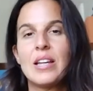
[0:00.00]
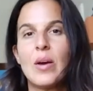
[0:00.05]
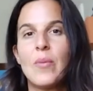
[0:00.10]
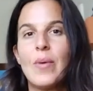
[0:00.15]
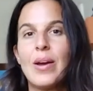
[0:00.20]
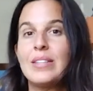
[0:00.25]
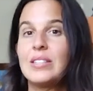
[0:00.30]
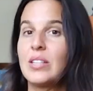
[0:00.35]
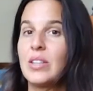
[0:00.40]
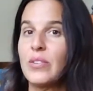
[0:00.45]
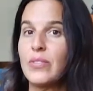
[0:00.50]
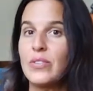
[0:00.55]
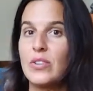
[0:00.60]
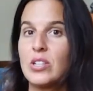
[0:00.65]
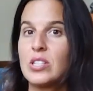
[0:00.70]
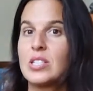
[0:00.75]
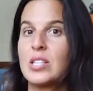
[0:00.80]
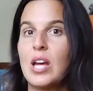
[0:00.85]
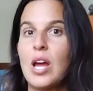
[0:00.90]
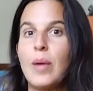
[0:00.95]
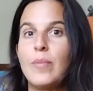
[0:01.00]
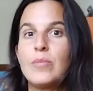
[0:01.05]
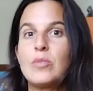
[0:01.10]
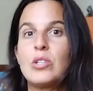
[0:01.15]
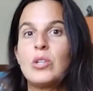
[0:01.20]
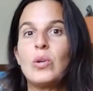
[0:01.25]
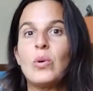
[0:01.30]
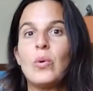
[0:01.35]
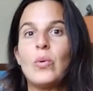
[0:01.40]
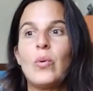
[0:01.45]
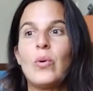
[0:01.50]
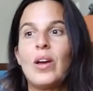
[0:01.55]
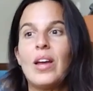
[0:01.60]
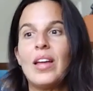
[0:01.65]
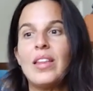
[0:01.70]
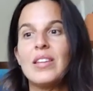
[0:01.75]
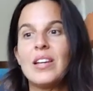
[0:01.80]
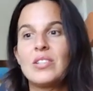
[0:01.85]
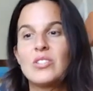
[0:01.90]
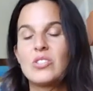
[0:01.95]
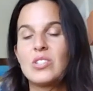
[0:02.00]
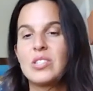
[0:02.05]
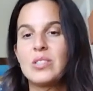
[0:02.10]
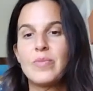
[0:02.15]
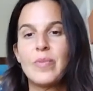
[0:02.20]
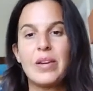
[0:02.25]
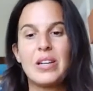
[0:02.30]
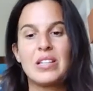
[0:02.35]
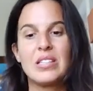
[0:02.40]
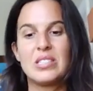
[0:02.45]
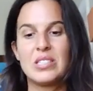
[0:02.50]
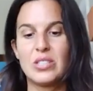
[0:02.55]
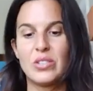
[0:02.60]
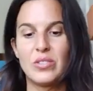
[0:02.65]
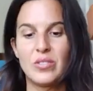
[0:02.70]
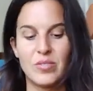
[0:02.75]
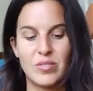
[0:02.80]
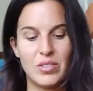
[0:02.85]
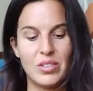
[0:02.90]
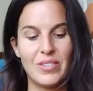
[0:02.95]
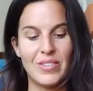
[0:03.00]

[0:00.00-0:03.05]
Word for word: I did the first time too. And that's just because you're, you have